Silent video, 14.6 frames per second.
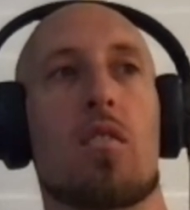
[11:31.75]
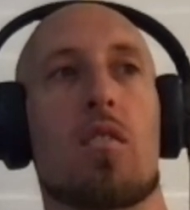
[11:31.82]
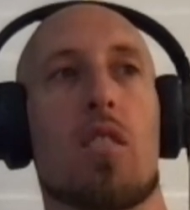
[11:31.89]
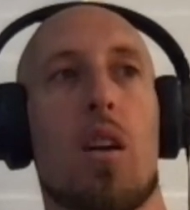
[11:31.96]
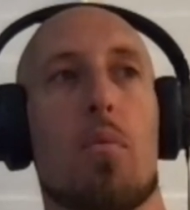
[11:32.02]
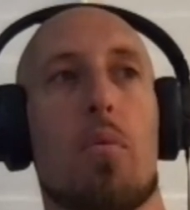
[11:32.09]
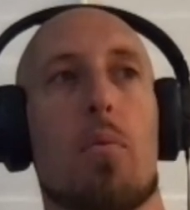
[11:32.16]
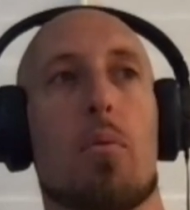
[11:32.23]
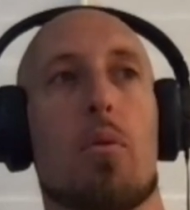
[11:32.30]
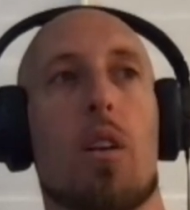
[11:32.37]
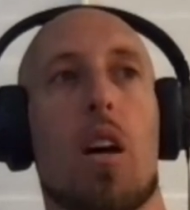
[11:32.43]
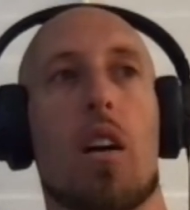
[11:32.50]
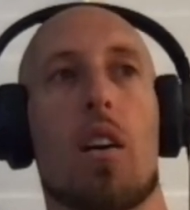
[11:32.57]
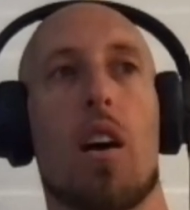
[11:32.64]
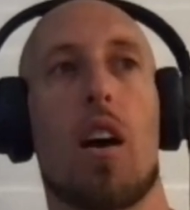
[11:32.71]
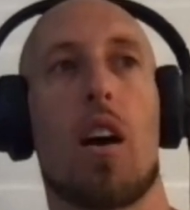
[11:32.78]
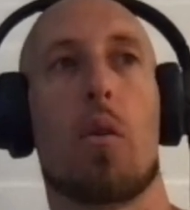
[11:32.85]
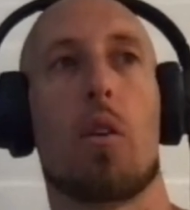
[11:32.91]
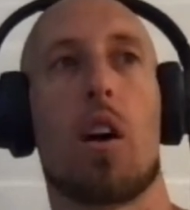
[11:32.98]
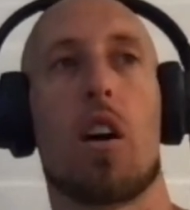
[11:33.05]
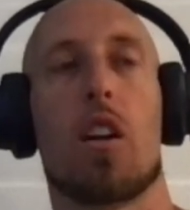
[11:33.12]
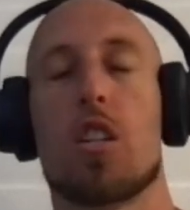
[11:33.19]
A lot of people like
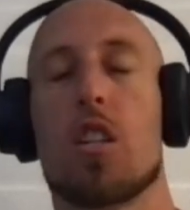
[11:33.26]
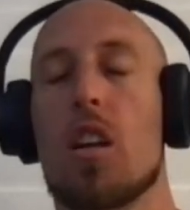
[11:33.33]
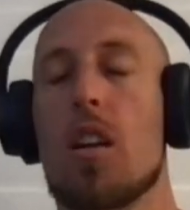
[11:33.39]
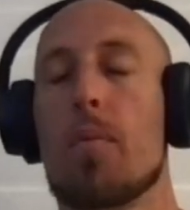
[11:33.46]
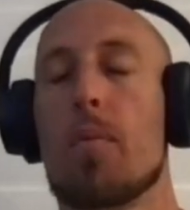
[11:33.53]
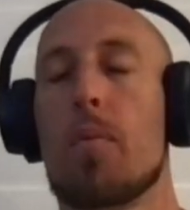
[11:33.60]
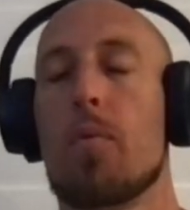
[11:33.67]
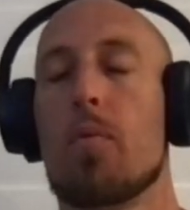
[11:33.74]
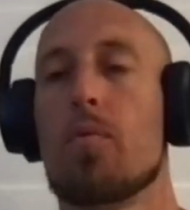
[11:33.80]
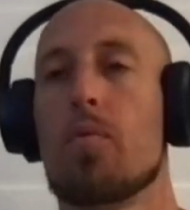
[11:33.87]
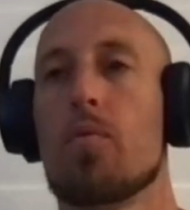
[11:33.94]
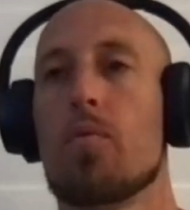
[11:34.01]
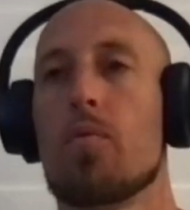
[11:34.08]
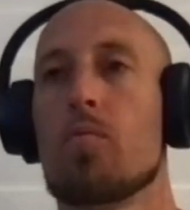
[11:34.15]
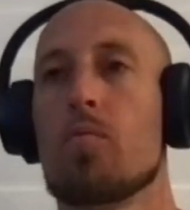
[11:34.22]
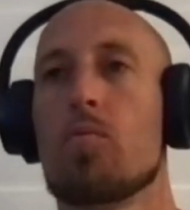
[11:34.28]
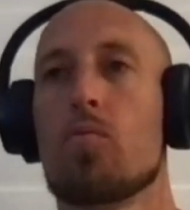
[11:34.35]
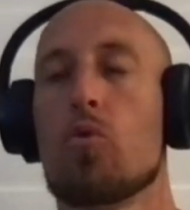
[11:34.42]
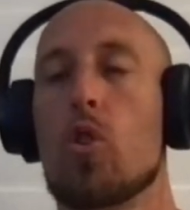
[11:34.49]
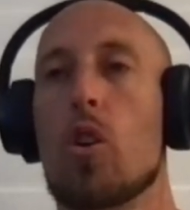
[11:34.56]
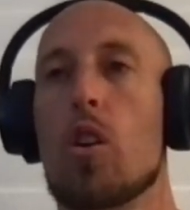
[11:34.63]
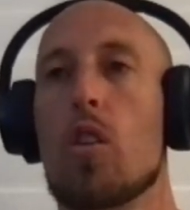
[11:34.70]
out of shape,
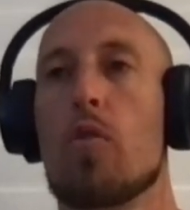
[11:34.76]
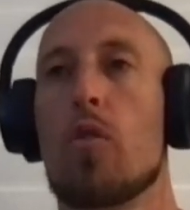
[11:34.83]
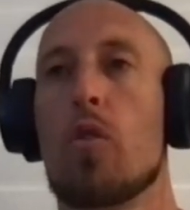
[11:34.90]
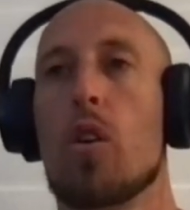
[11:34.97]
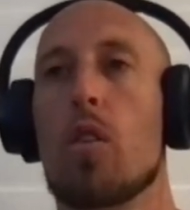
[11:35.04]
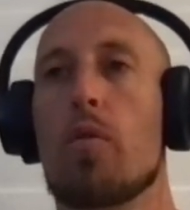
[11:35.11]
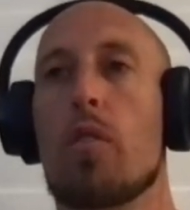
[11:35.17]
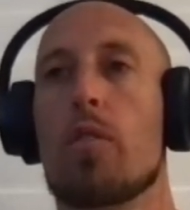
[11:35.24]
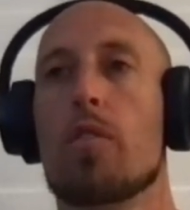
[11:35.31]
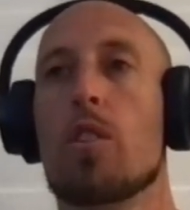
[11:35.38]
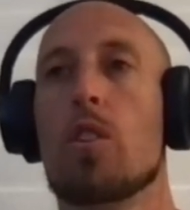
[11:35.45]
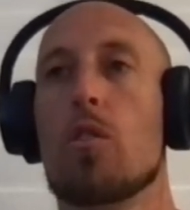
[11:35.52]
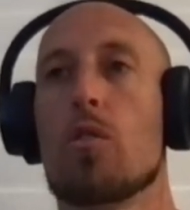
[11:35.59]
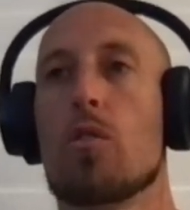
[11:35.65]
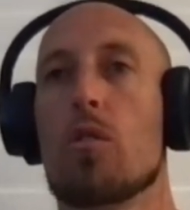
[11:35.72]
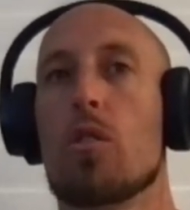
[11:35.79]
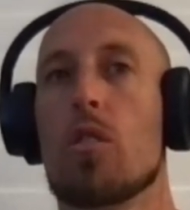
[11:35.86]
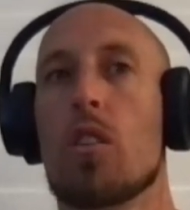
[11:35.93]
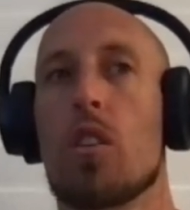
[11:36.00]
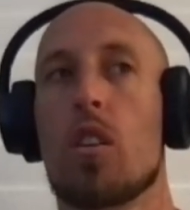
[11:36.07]
30, 40, 50 years old.